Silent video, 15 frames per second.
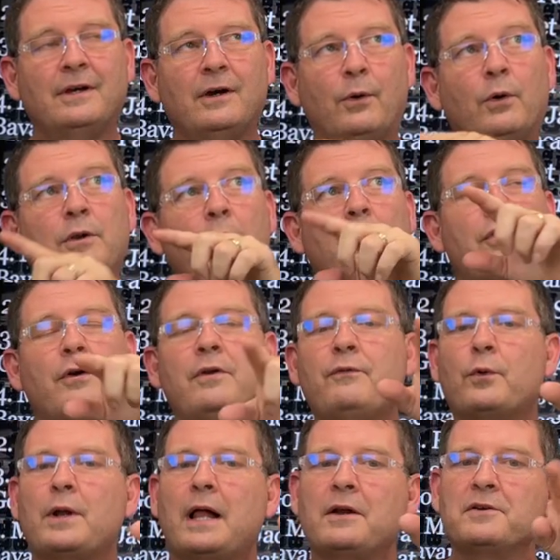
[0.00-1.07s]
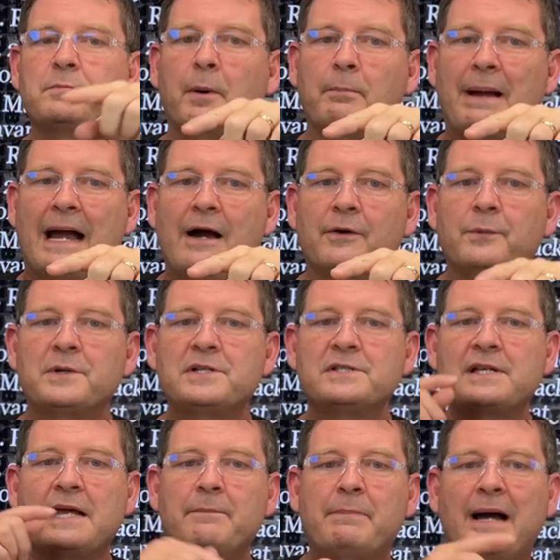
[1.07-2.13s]
Oh no, thirty-four dollars per pound, which
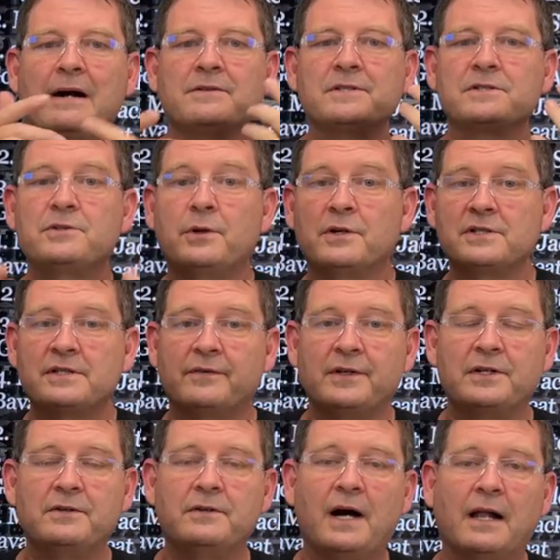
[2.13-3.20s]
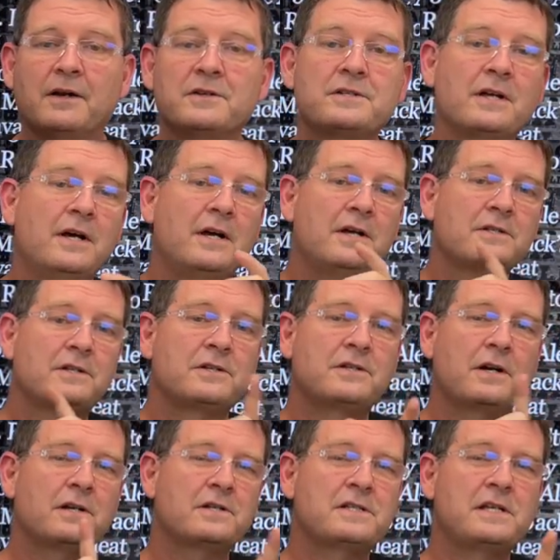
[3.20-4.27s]
is eight pounds is two hundred seventy-two dollars. So you're
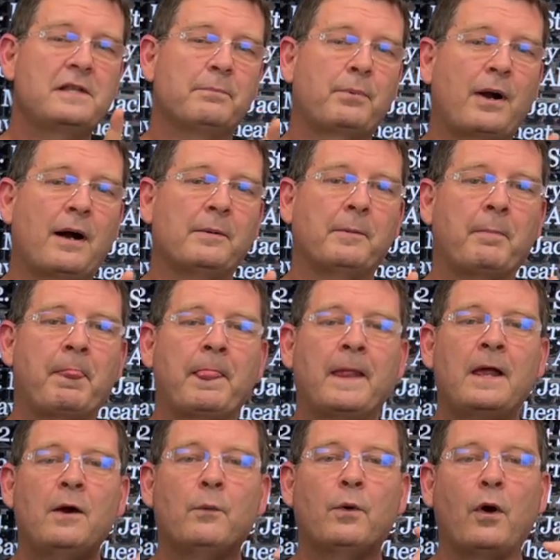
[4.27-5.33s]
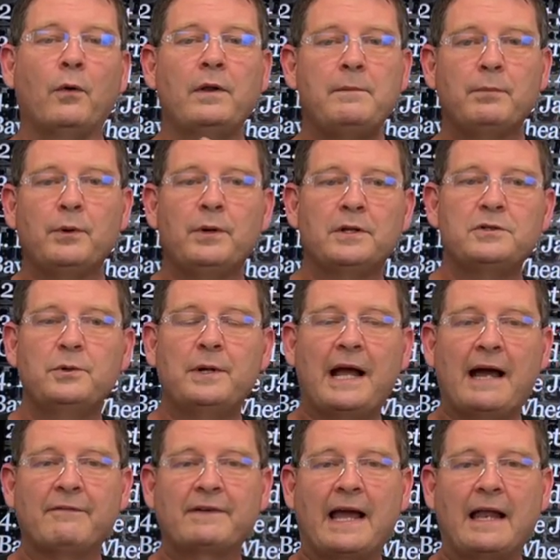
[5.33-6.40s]
starting to see the problem. We're only brewing a two and a
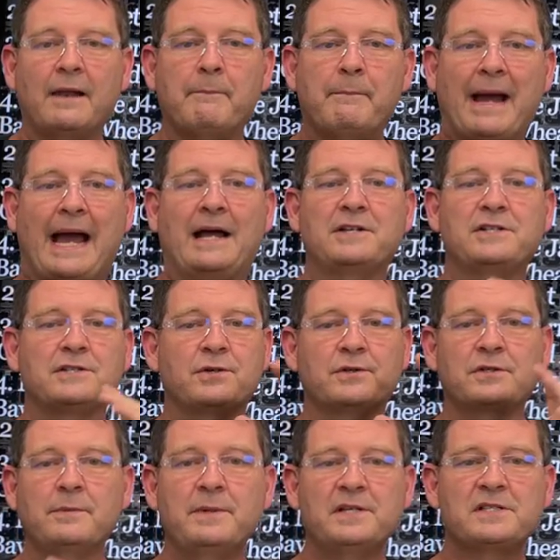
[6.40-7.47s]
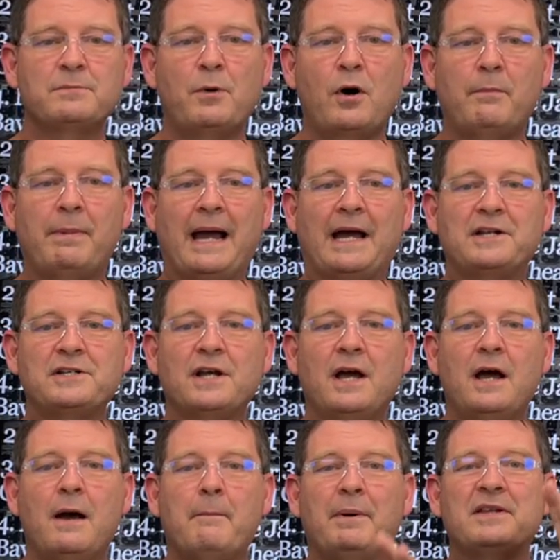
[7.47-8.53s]
half gallon batch, so it's gonna be a small batch,
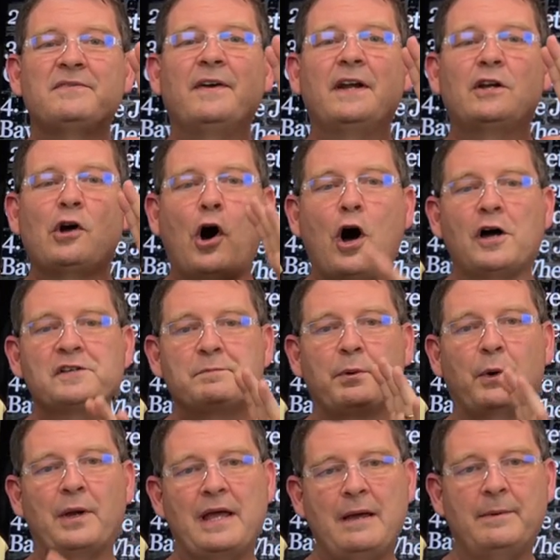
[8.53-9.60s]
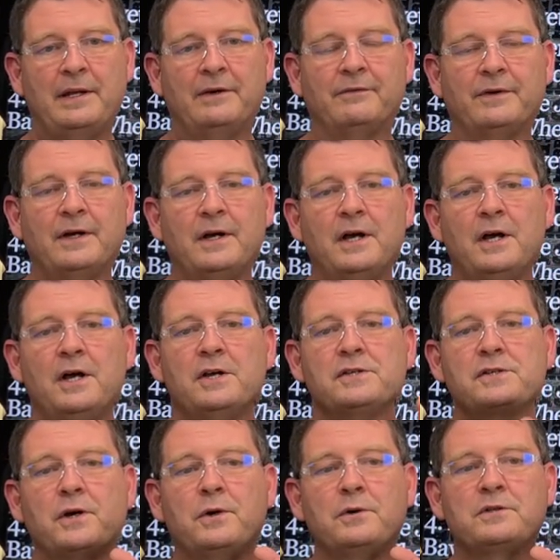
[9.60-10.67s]
but it's very cost prohibitive.
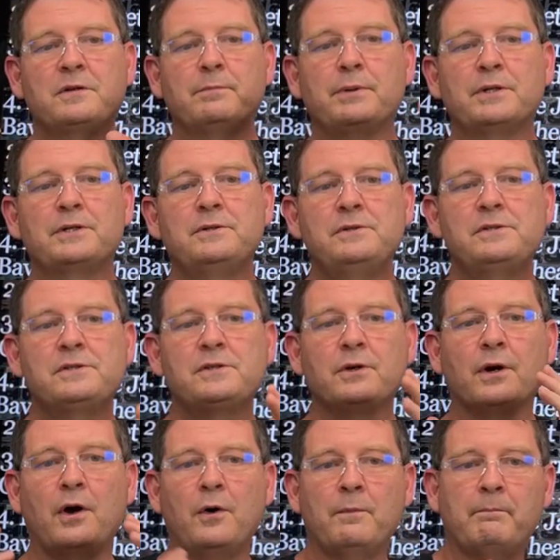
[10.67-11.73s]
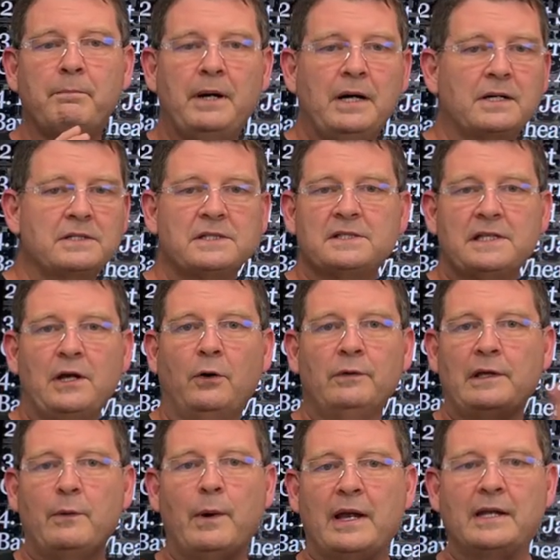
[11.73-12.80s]
So to produce your own bugs is the
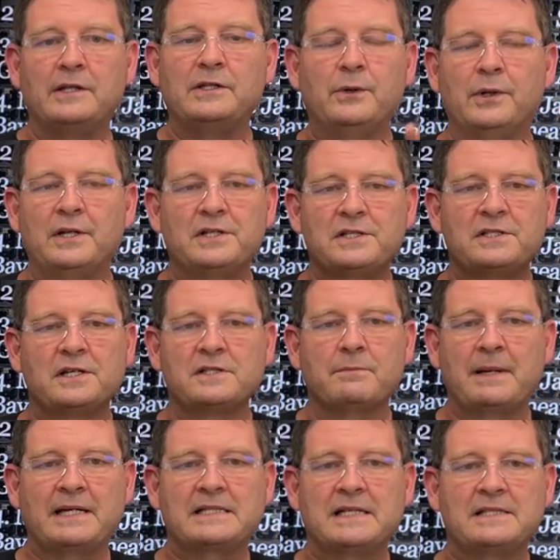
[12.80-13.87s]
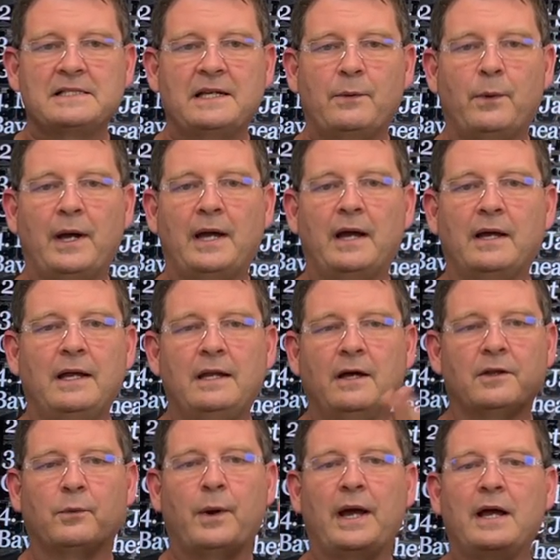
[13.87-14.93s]
only way to do it. It just doesn't make sense any way, any
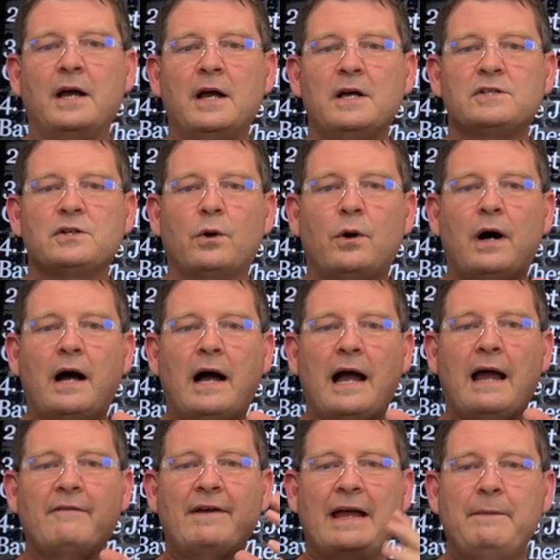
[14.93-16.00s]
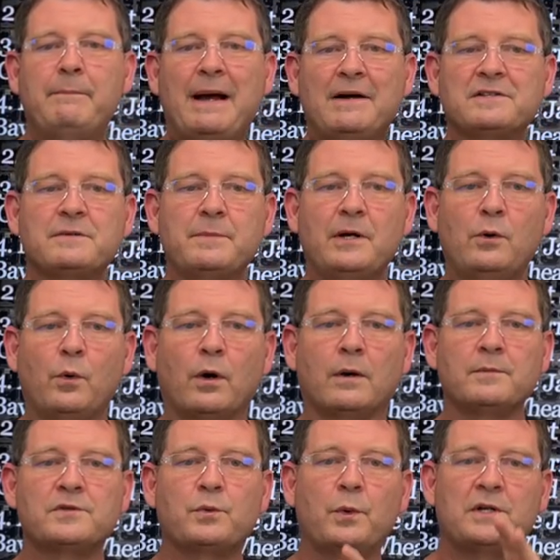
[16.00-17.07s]
other way. So I have eight pounds of
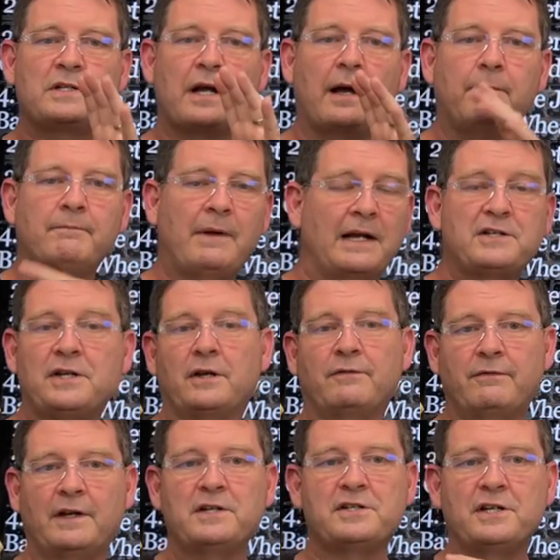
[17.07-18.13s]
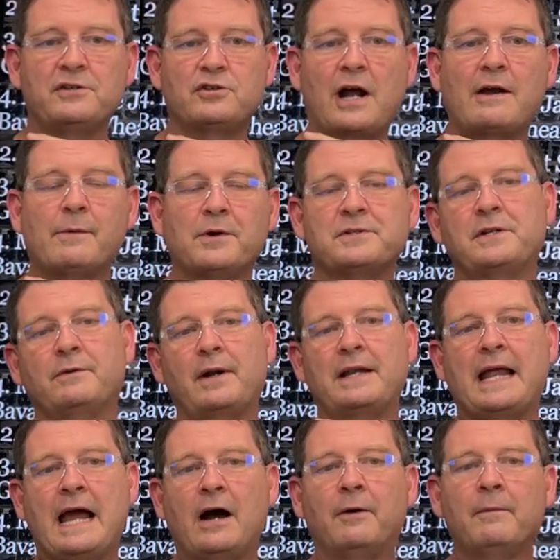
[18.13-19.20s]
mealworms, which I'm actually finishing dry roasting right
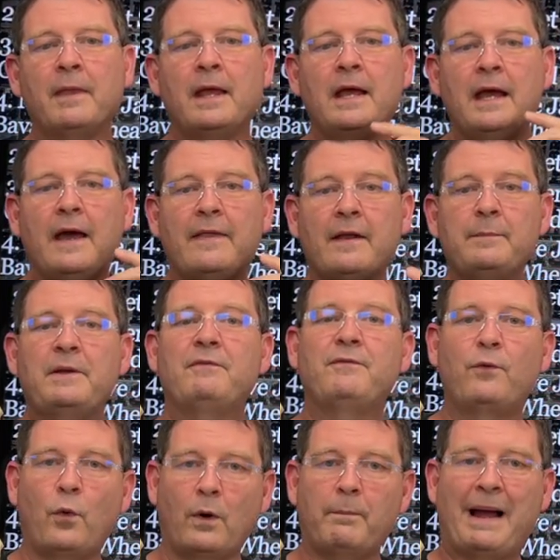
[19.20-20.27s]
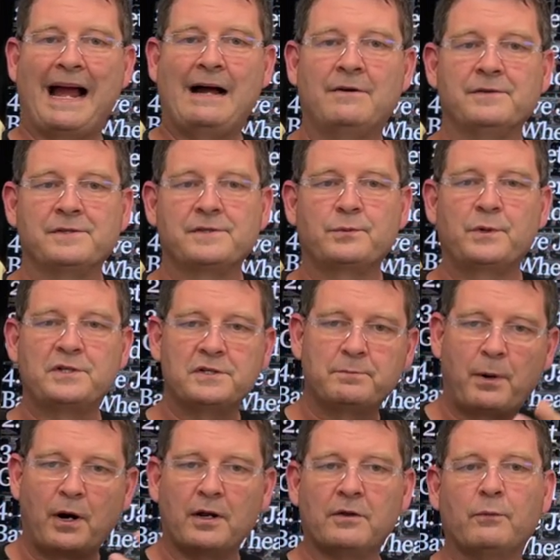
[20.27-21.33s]
now, and that'll be four pounds, which is
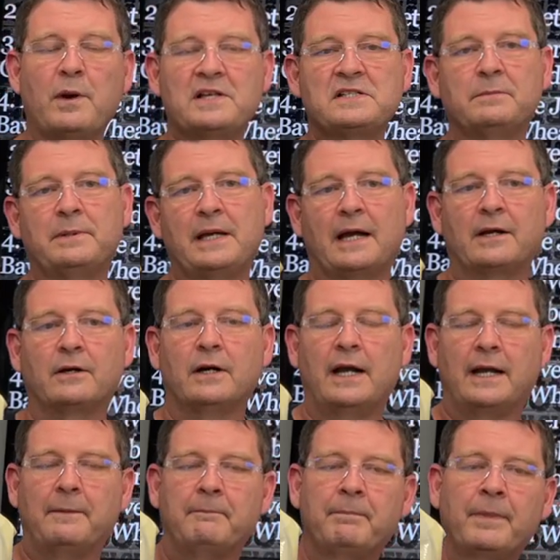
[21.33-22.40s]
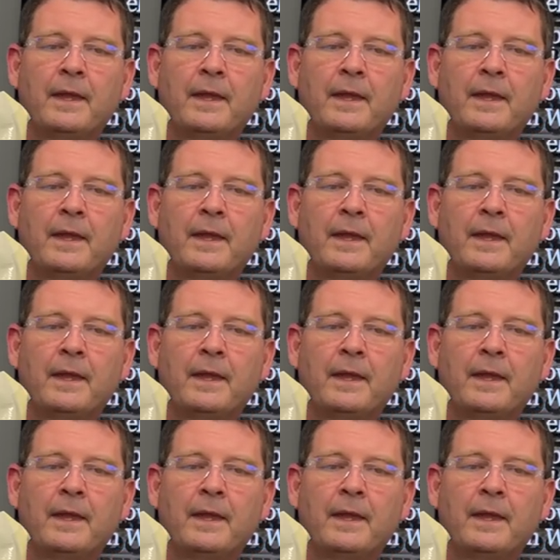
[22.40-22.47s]
part of the recipe I created.